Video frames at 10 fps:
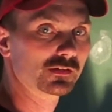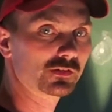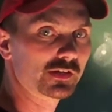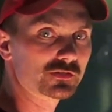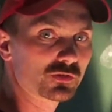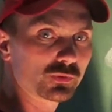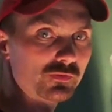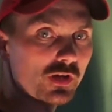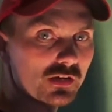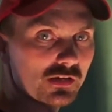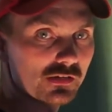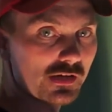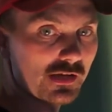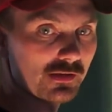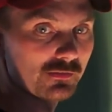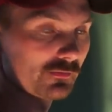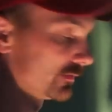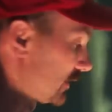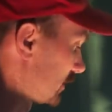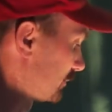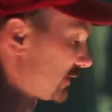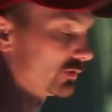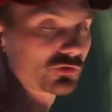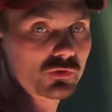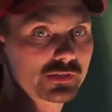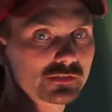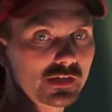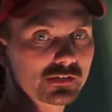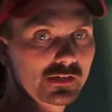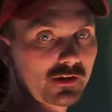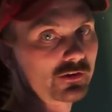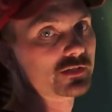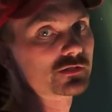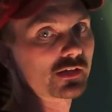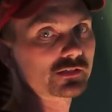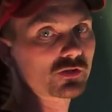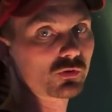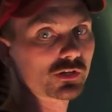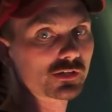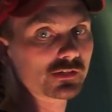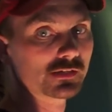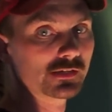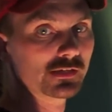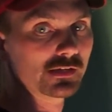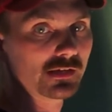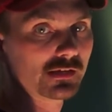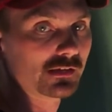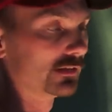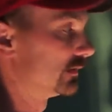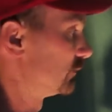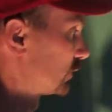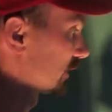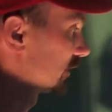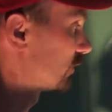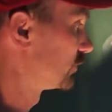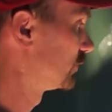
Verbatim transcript: Okay, so we've got our, uh, our bevel joint done and our inside corner. Uh, we're going to go